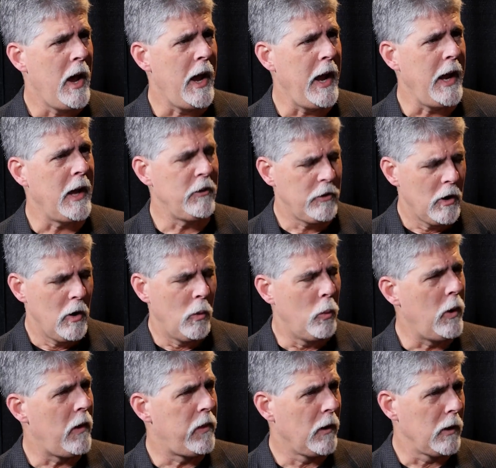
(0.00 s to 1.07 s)
and
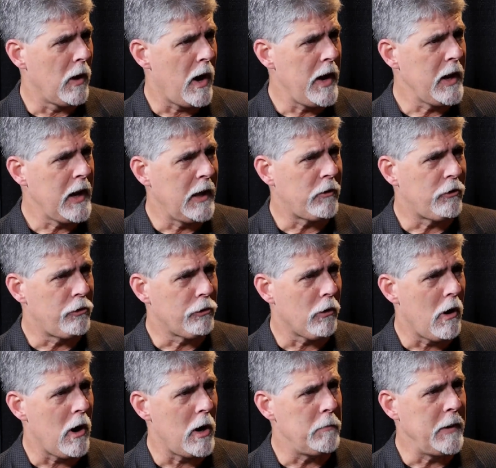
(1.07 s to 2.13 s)
where the line gets
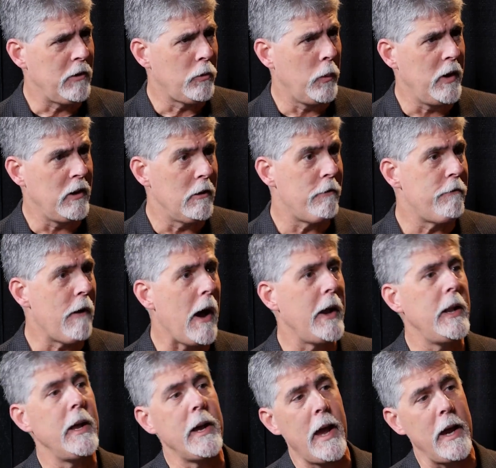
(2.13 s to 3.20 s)
drawn between
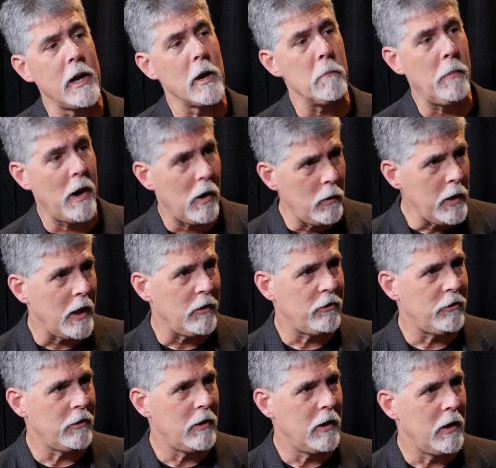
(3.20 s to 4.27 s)
defining a
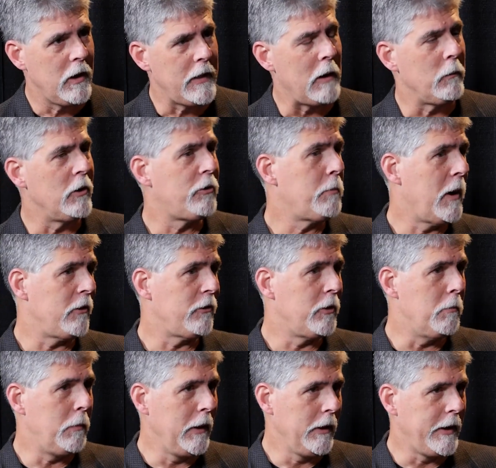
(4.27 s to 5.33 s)
component, that
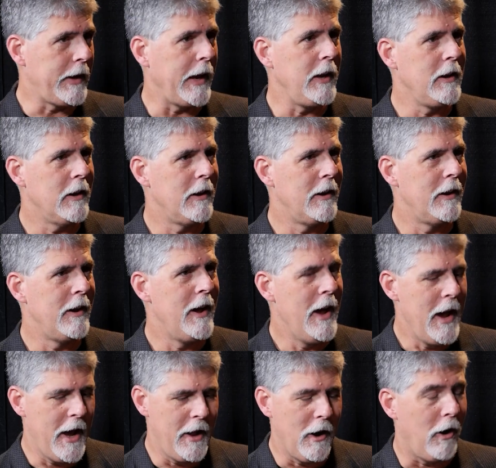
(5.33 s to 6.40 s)
responsibility,
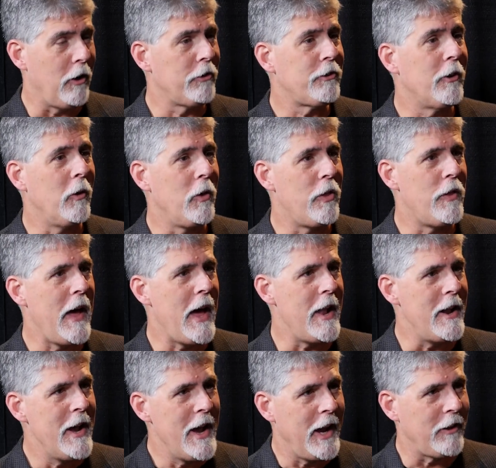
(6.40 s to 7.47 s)
and also
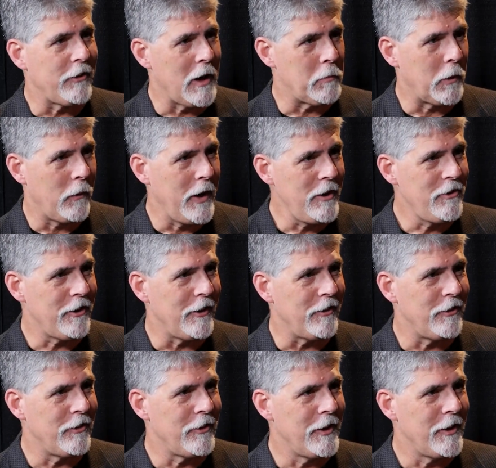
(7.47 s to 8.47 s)
then its operations,